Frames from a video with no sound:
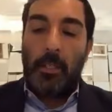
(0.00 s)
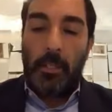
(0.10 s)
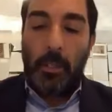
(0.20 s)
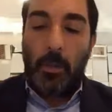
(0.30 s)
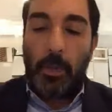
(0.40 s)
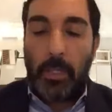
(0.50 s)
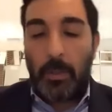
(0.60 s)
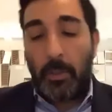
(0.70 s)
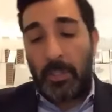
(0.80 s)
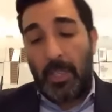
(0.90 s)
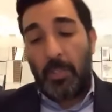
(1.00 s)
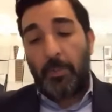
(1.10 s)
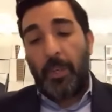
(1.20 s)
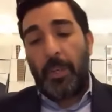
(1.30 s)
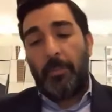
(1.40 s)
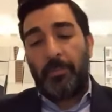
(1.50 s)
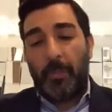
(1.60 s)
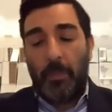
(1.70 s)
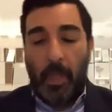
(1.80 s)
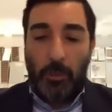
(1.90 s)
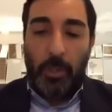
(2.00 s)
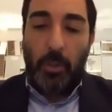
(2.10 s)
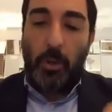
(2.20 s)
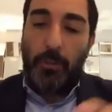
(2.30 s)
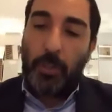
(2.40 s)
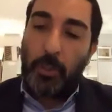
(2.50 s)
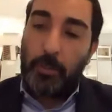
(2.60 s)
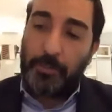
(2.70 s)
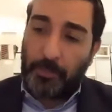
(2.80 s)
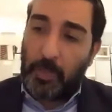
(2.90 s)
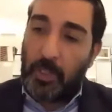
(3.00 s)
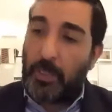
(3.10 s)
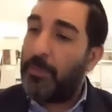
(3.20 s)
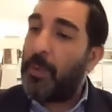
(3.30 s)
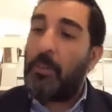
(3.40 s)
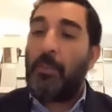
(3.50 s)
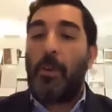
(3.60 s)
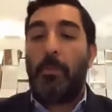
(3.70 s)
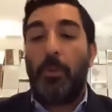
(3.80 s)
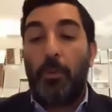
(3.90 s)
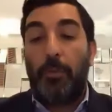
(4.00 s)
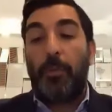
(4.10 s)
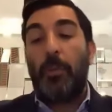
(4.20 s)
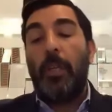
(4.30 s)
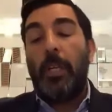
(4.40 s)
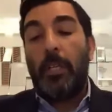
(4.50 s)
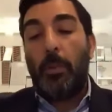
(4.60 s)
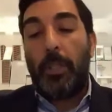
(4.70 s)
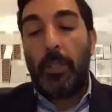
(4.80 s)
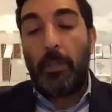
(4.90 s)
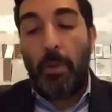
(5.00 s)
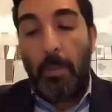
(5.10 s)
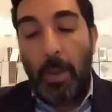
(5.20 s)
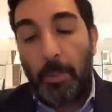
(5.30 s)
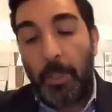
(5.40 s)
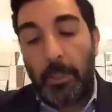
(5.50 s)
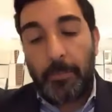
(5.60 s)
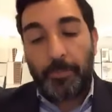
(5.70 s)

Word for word: Look what he says over here. I'll read it off to you. It's very, very beautiful the way that the rabbi put it.